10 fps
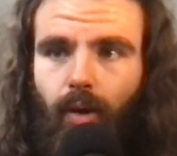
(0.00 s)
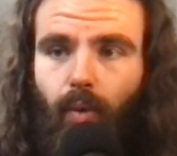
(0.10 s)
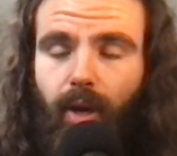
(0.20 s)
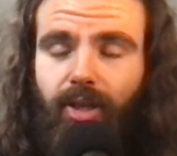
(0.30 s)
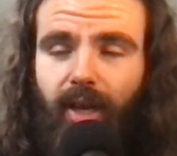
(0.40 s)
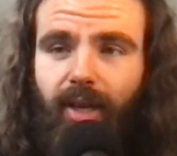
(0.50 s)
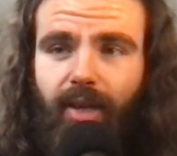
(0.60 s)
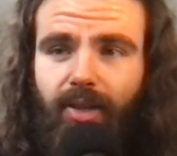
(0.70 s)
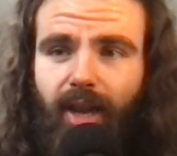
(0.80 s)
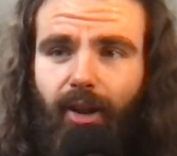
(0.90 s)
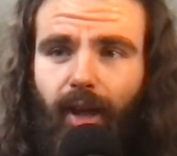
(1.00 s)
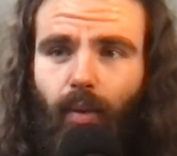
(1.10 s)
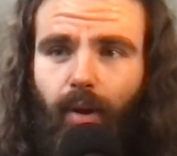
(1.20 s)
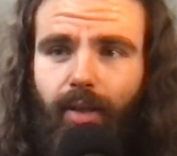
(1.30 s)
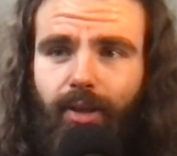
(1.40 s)
Which it didn't sound like
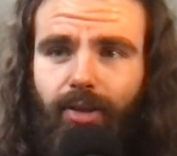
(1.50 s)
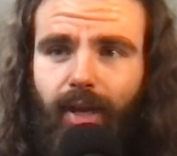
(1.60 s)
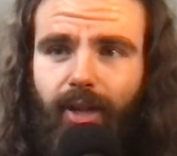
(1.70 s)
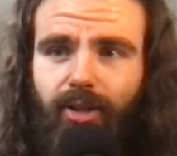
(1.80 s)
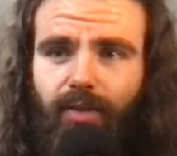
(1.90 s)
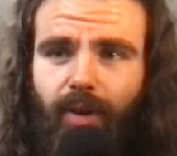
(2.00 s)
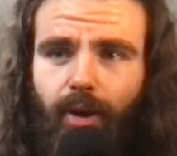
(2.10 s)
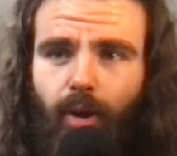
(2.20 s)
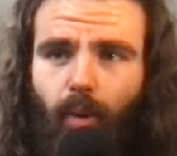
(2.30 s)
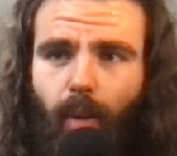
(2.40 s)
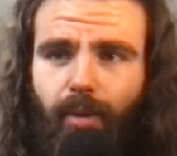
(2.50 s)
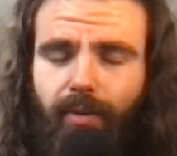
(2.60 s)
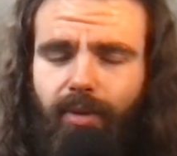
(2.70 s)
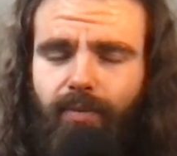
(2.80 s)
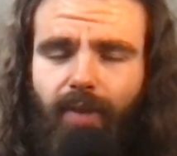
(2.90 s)
one of these ladies is very
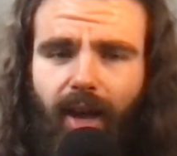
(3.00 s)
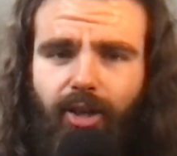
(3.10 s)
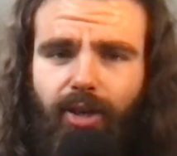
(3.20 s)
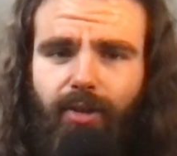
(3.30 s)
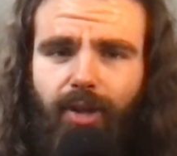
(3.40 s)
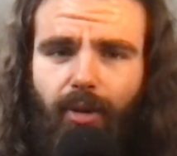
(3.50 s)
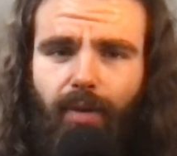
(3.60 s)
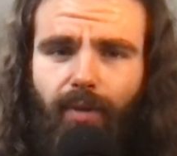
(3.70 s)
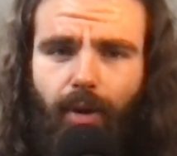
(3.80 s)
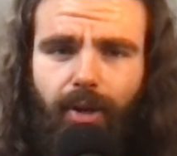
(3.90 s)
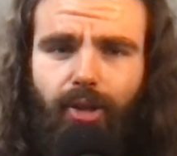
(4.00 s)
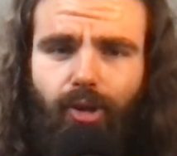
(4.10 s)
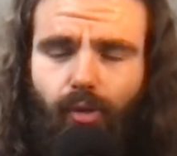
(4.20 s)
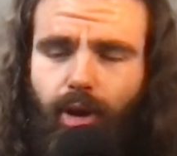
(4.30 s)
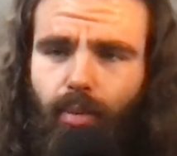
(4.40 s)
cooperative. In fact, she sounded very
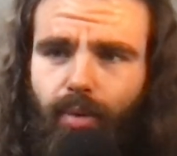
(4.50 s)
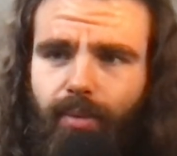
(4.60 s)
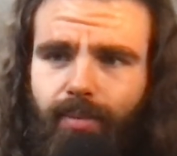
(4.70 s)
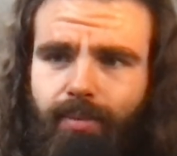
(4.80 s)
disagreeable.